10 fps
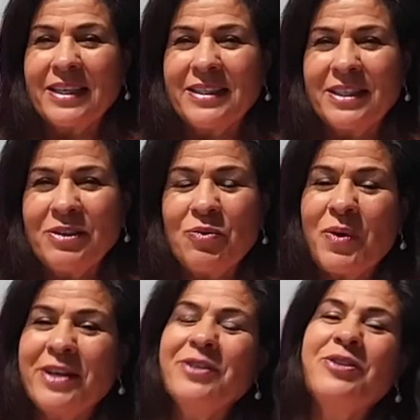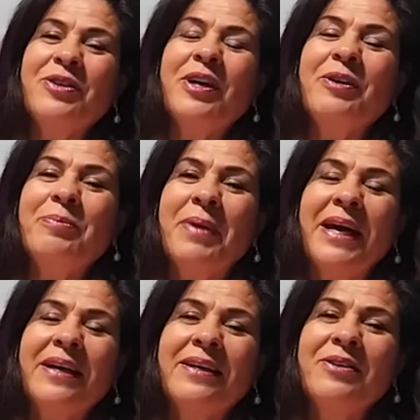didn't want to go
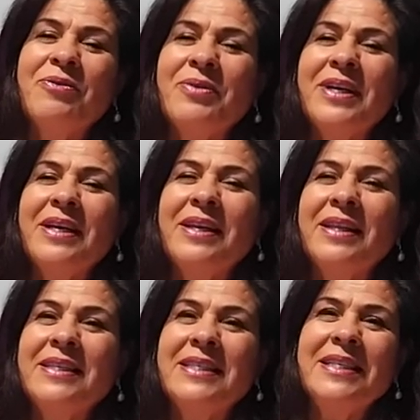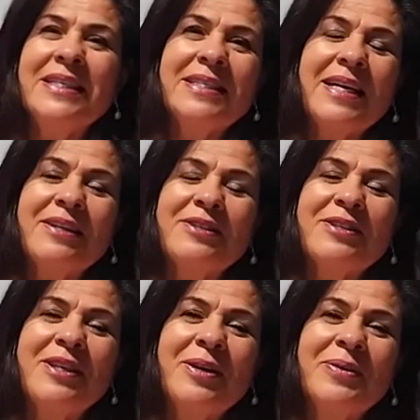back and read the details.
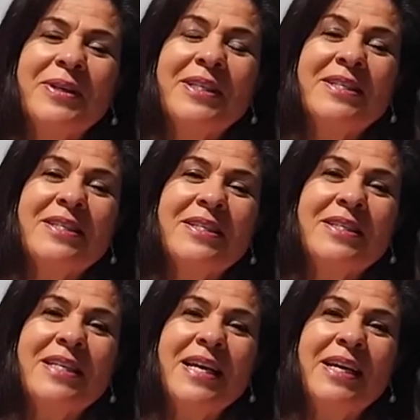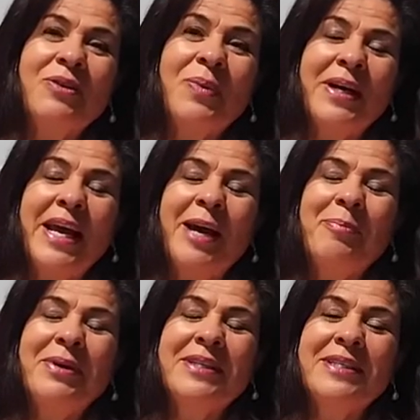So instead, what
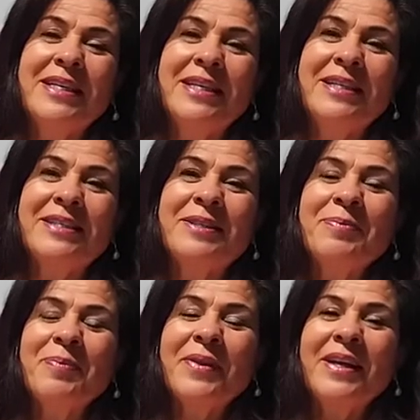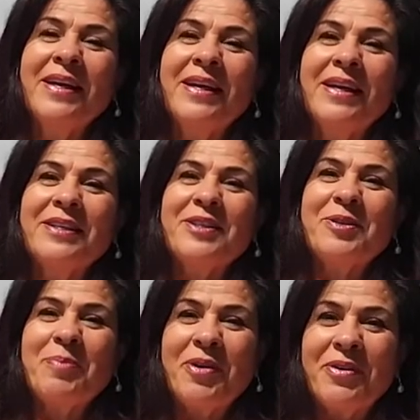happened is
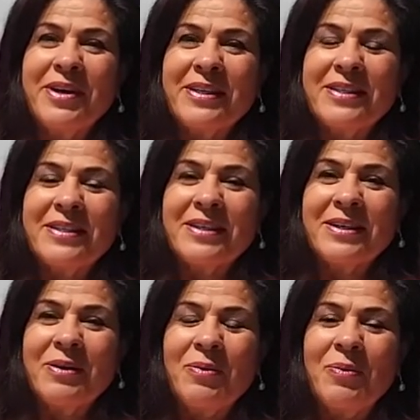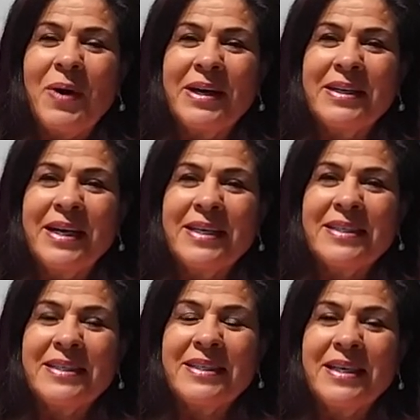Spirit one day
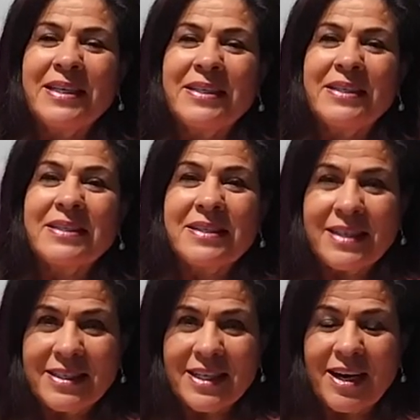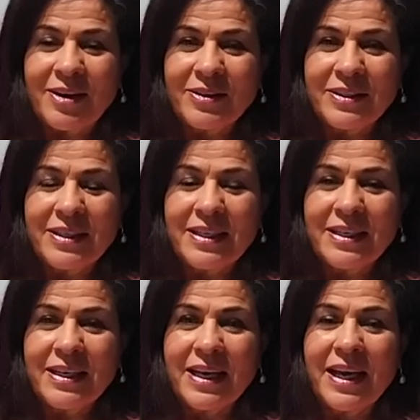said, "Sit down
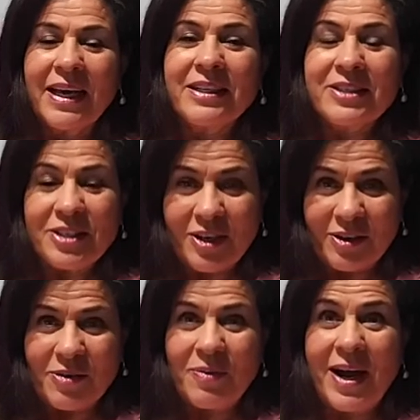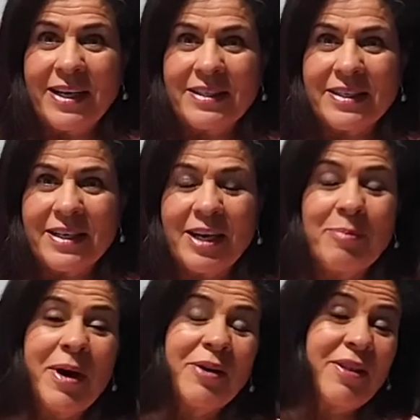and start writing
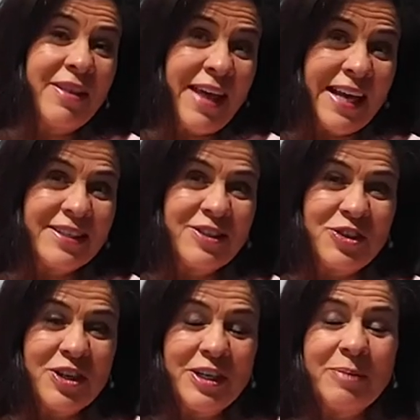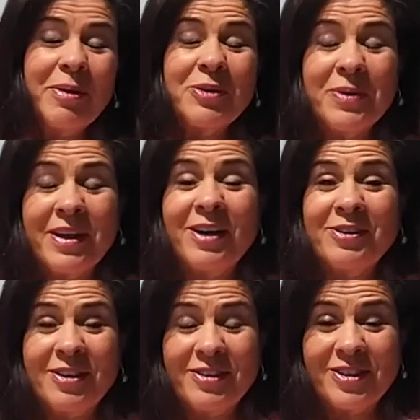about that journey," but without
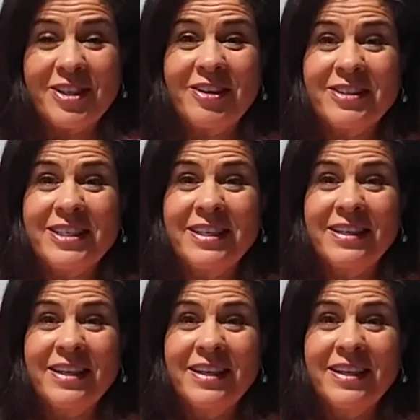consulting